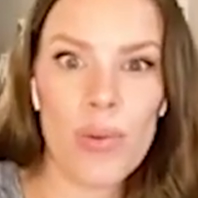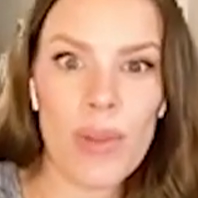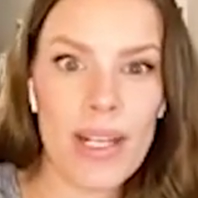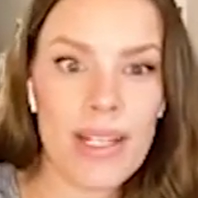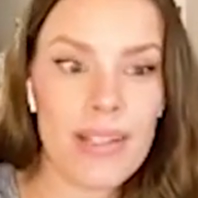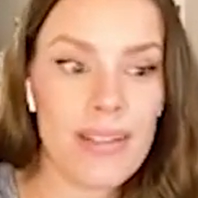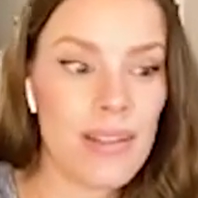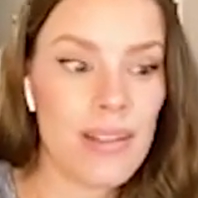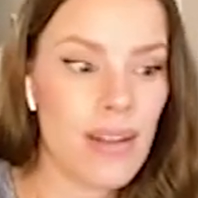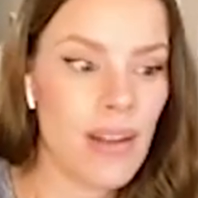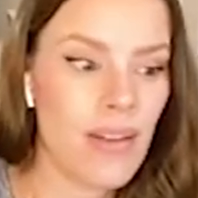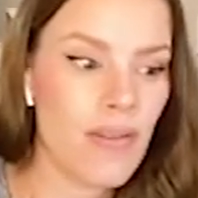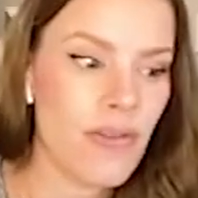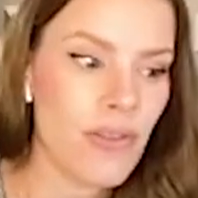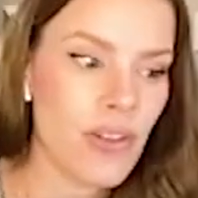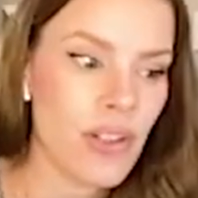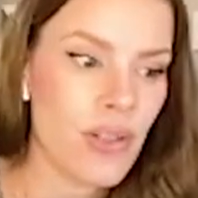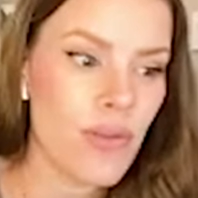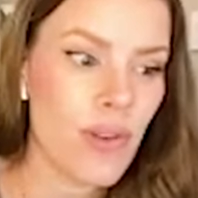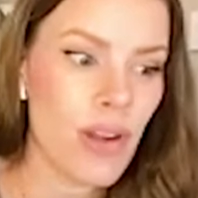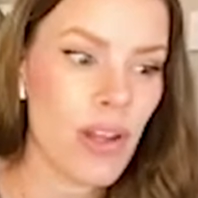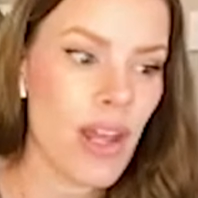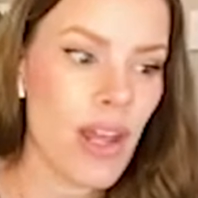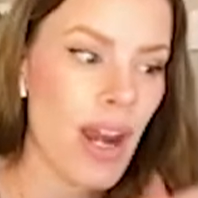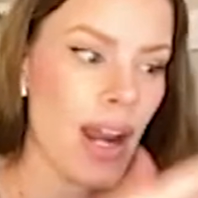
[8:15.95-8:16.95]
That's uh, first
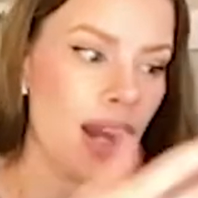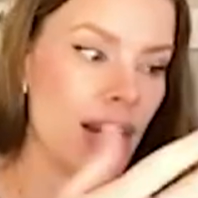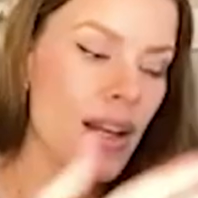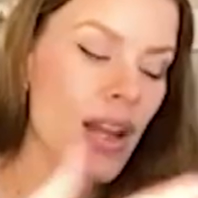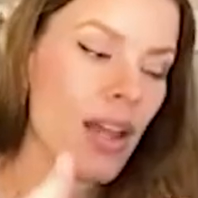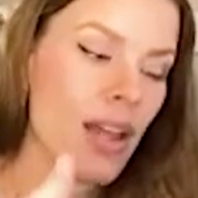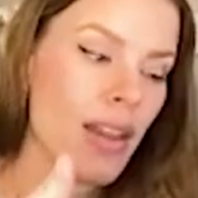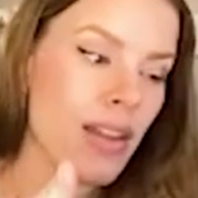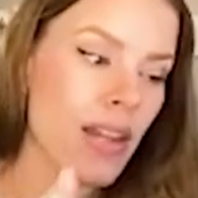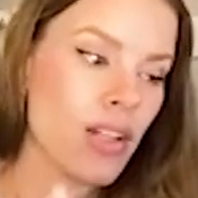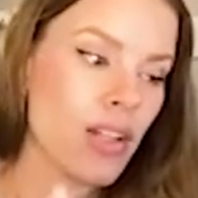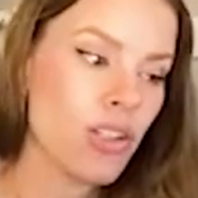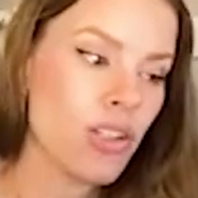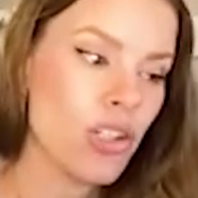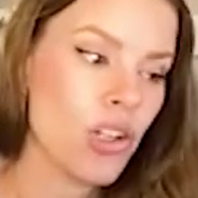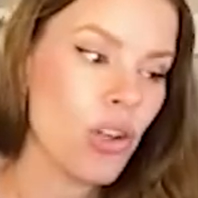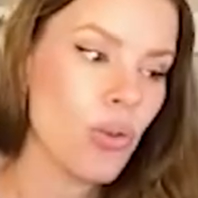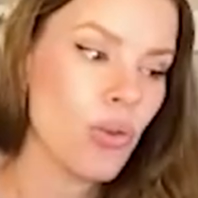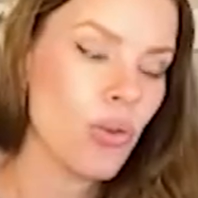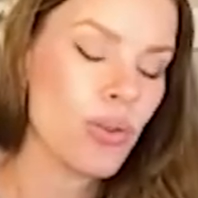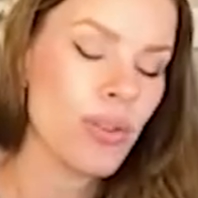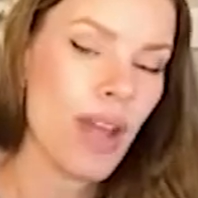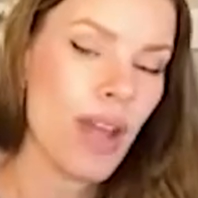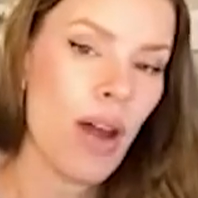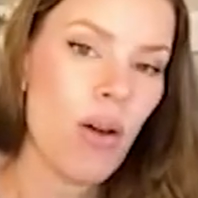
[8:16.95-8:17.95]
of all that I, uh, that
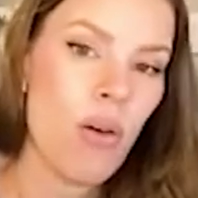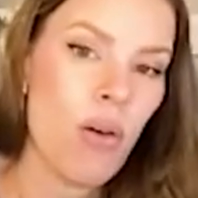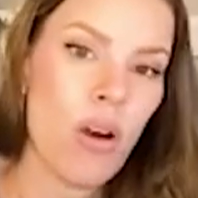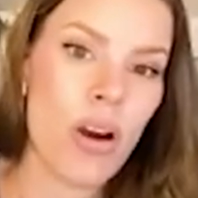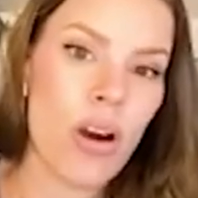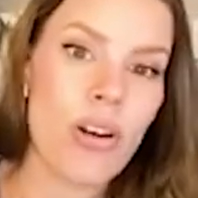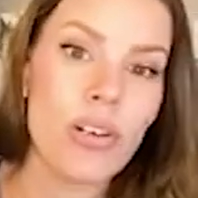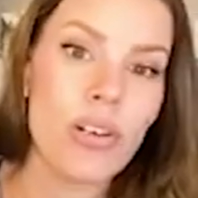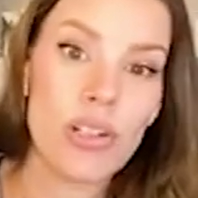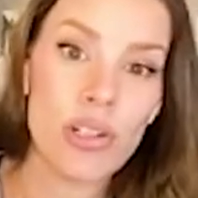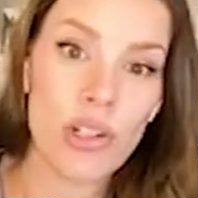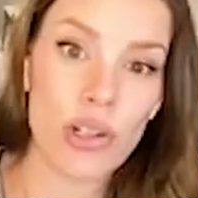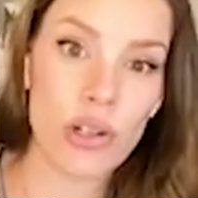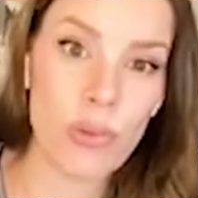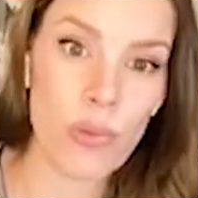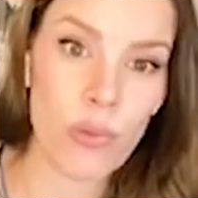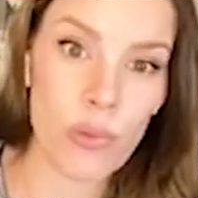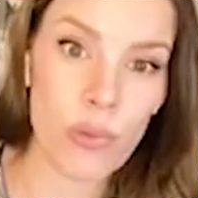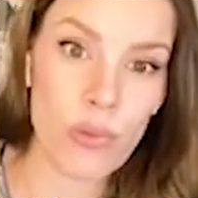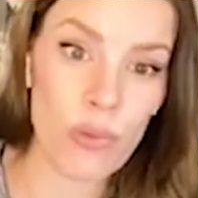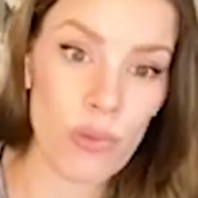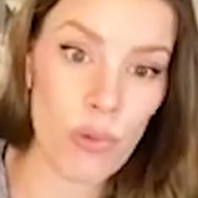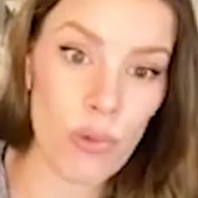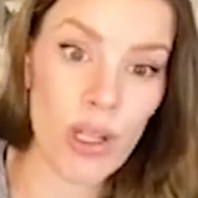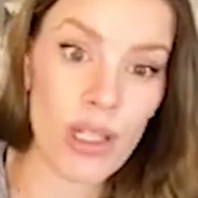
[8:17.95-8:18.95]
shows how hard you're
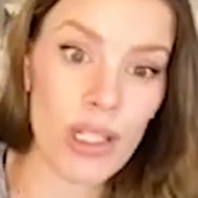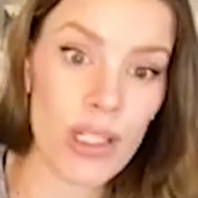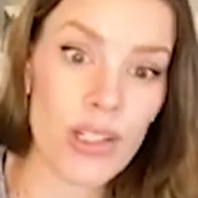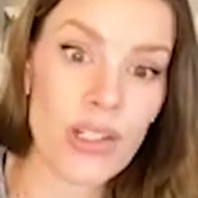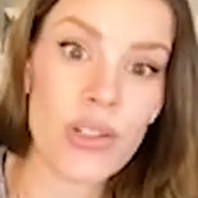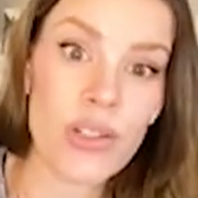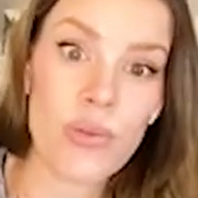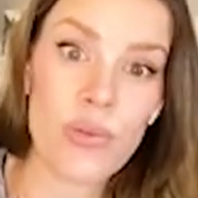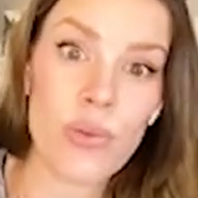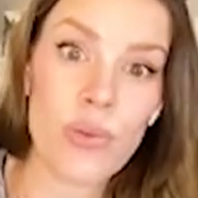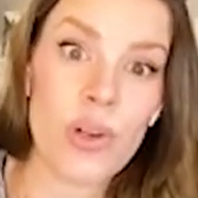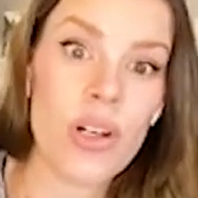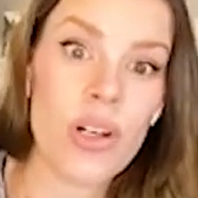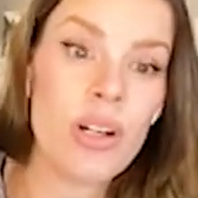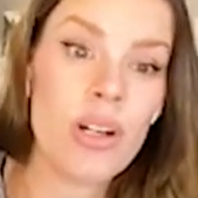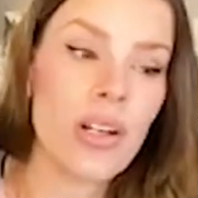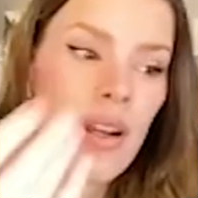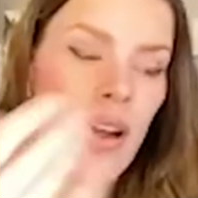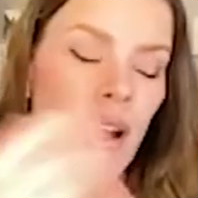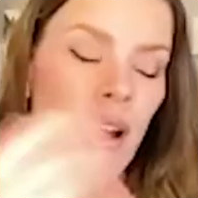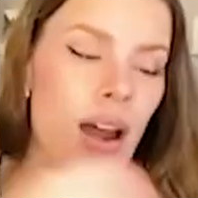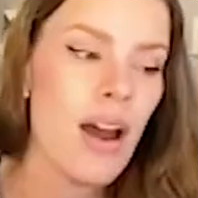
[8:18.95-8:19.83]
willing to work.